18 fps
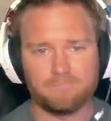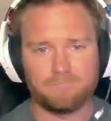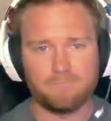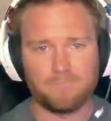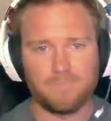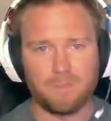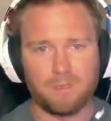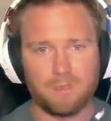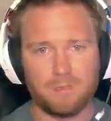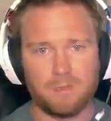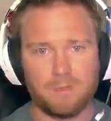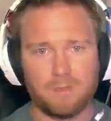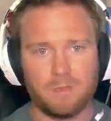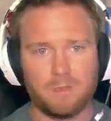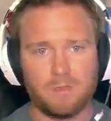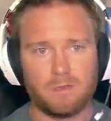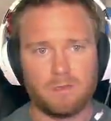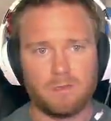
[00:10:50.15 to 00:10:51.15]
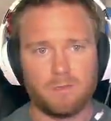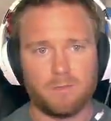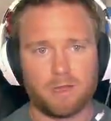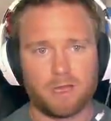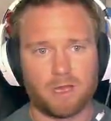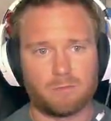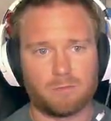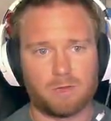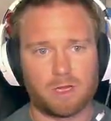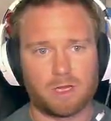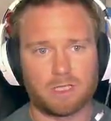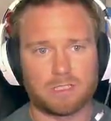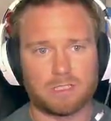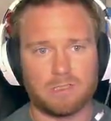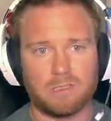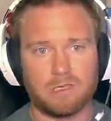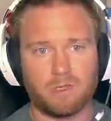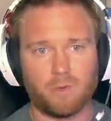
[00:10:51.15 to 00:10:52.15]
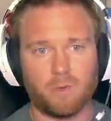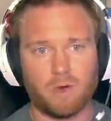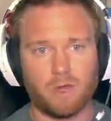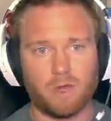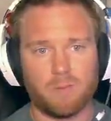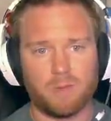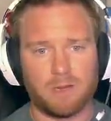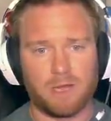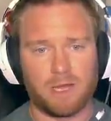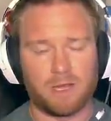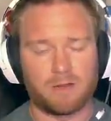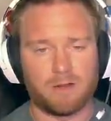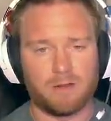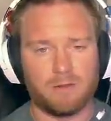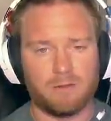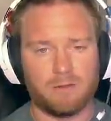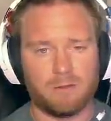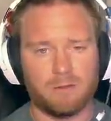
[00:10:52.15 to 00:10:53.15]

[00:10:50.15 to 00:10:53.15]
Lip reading: Oh my god, Rocket's literally 1 up on high ground.